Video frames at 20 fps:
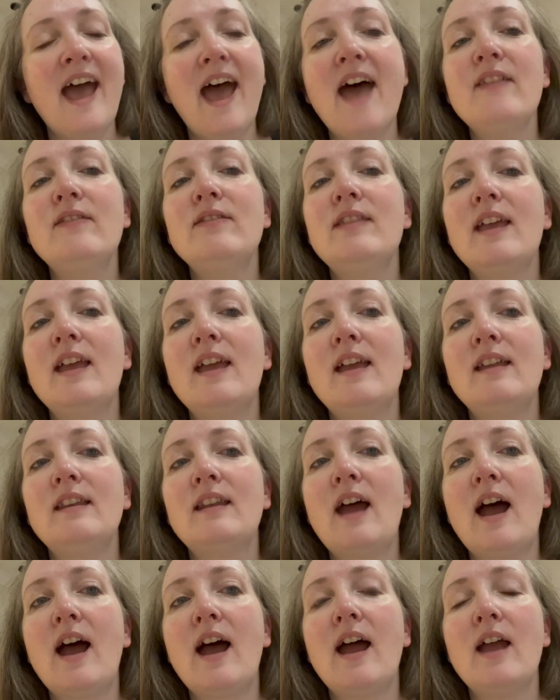and then
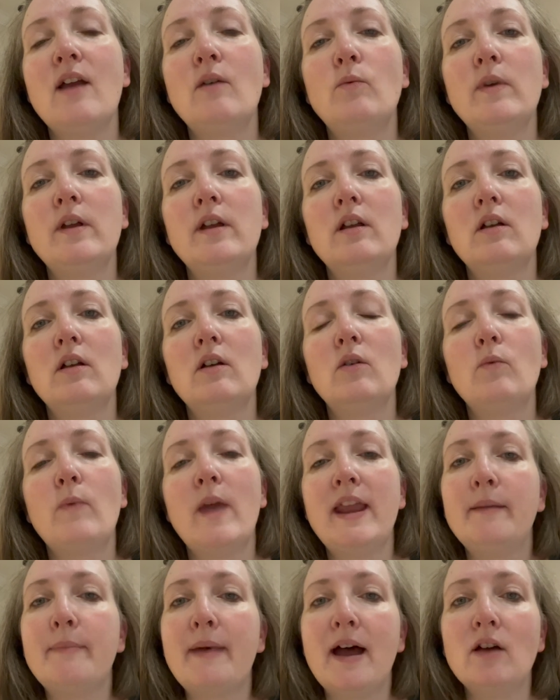I will
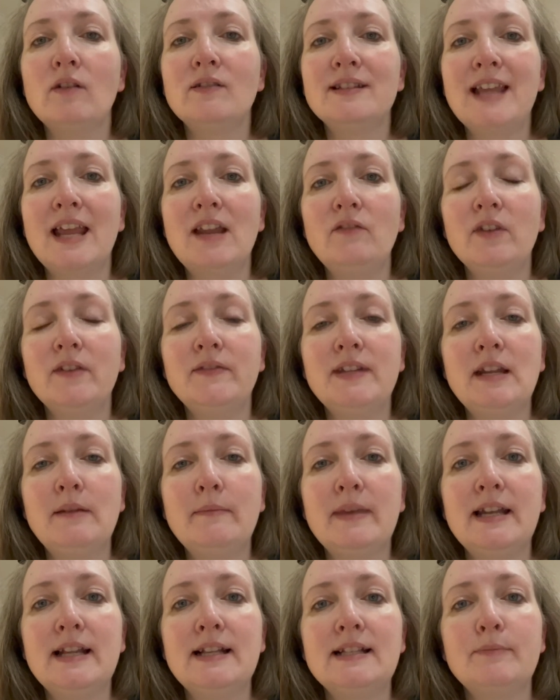wait about 10-15
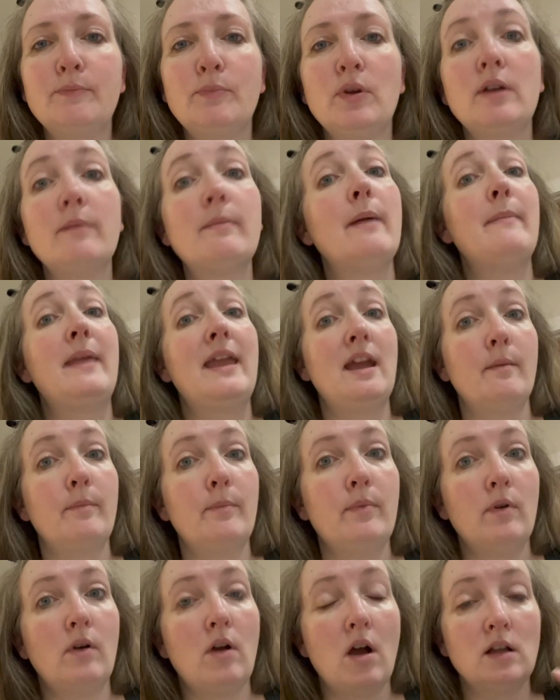minutes, put my makeup
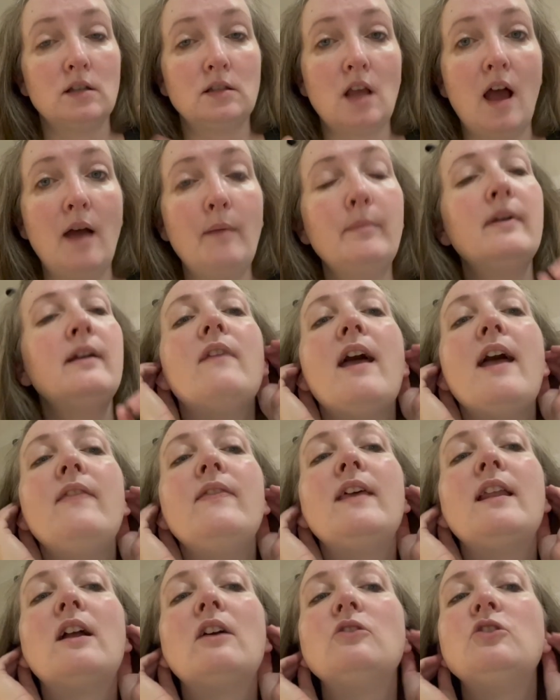on top, and
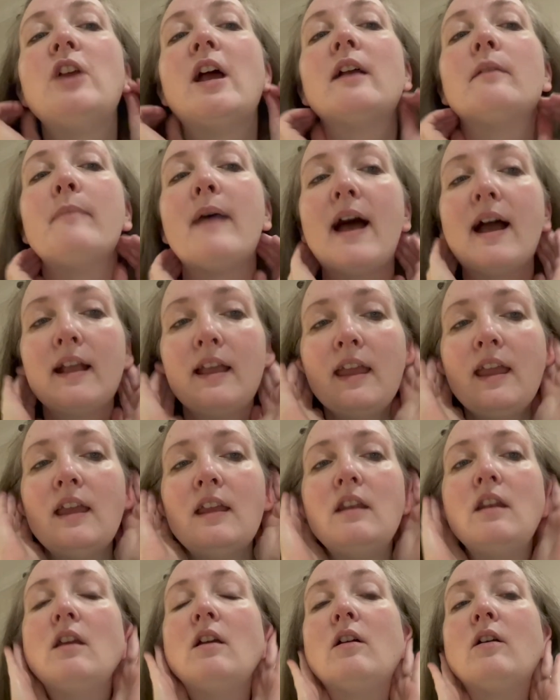then I'll check back
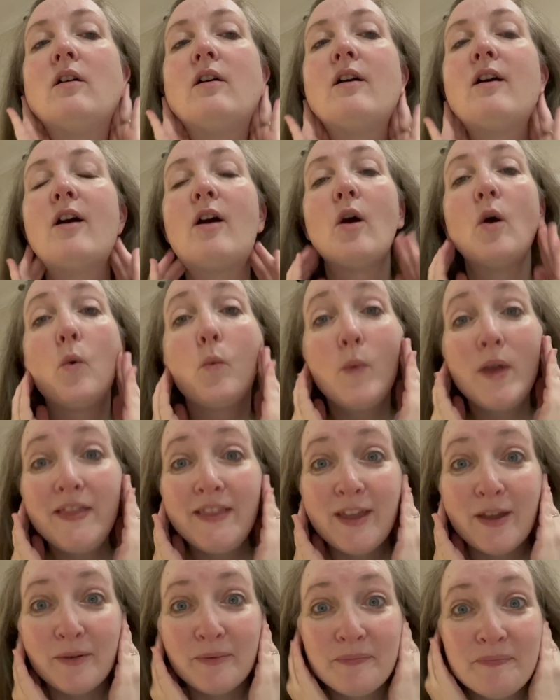in with
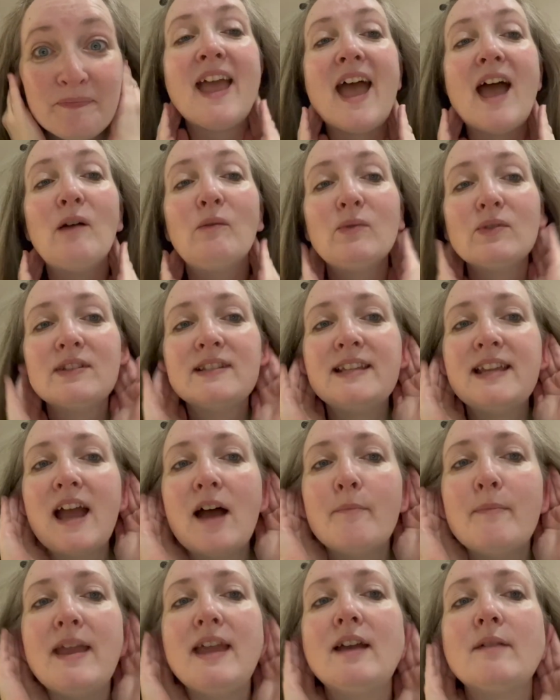you. And we'll see how
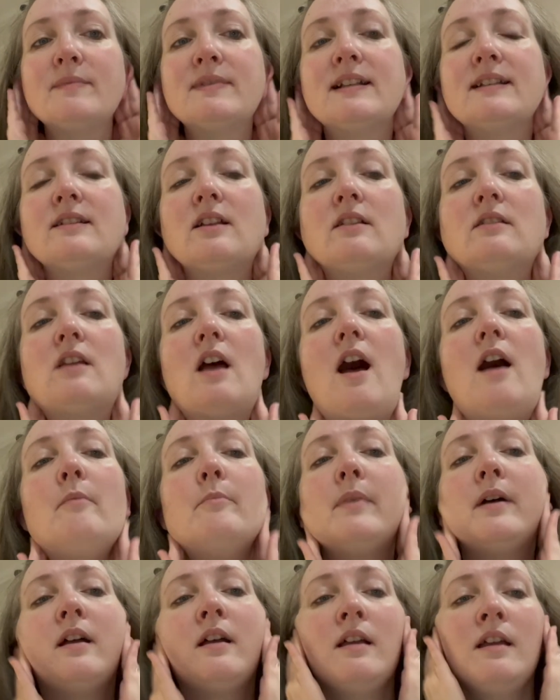makeup sits on
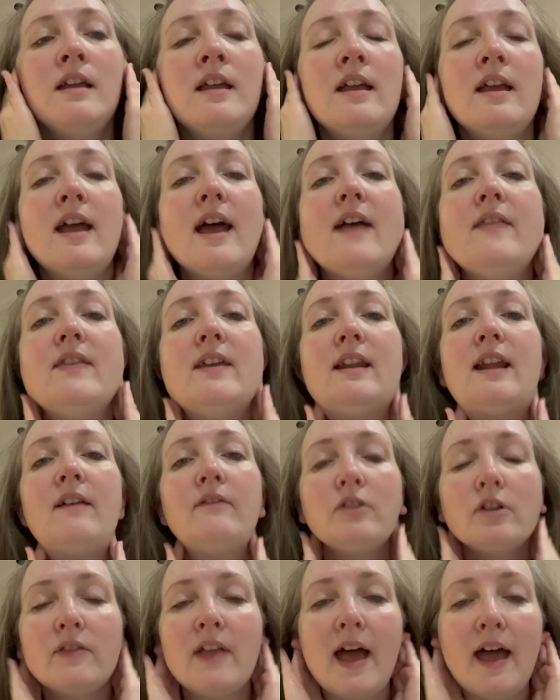top. And then
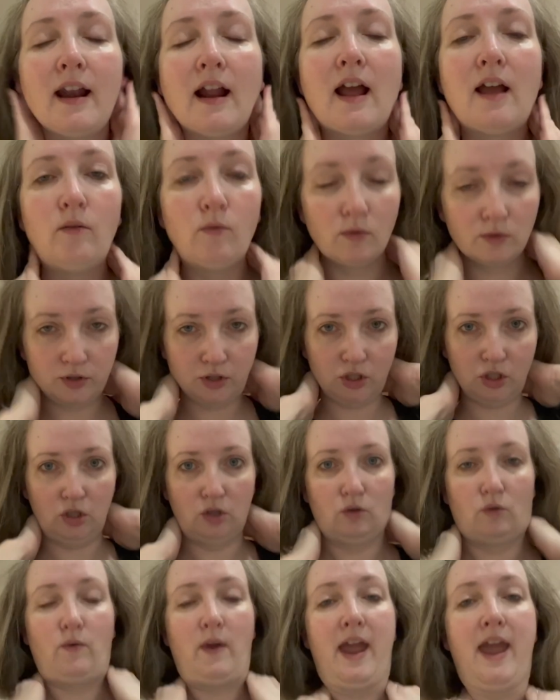after that, I will
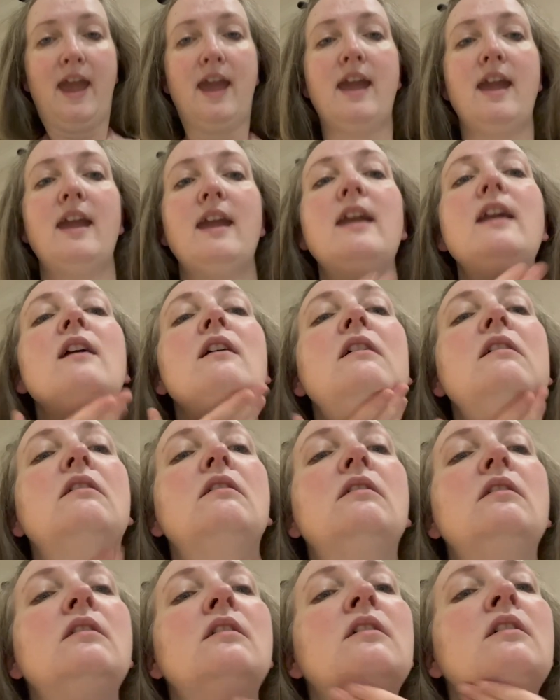do a
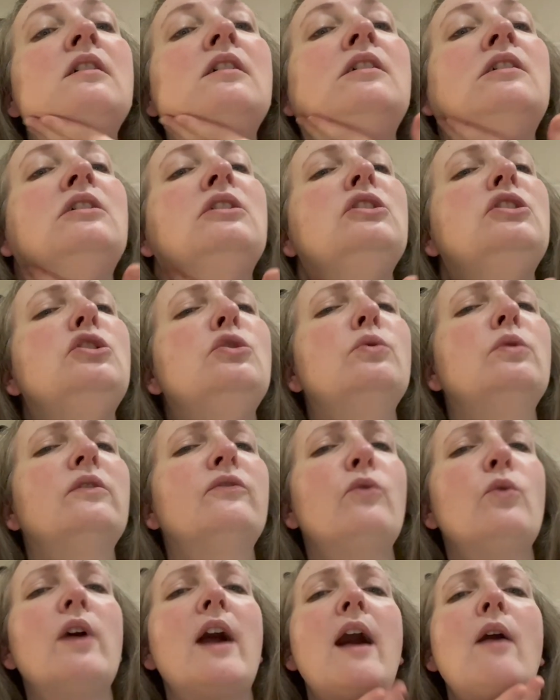two or
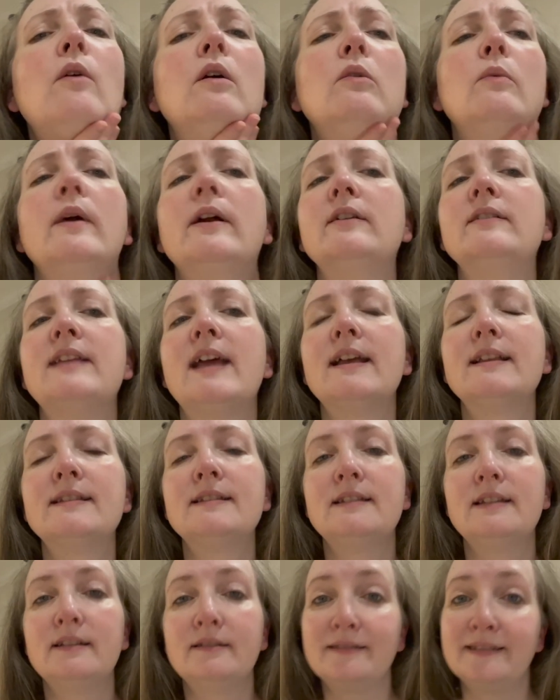four hour wear test.
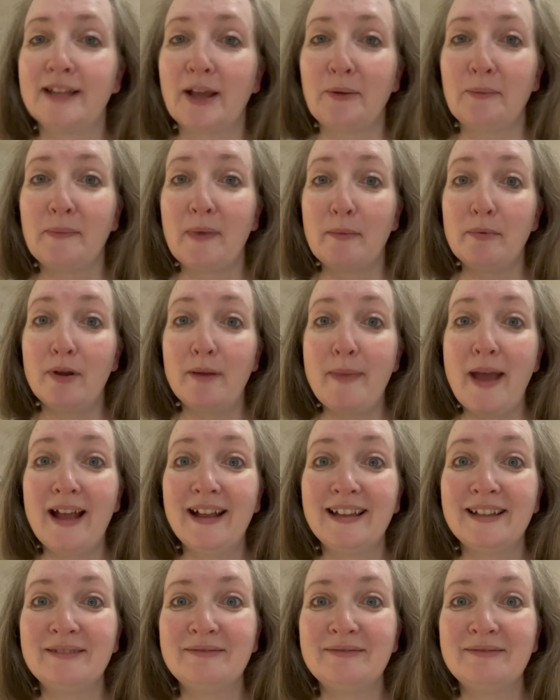So I'll be right back.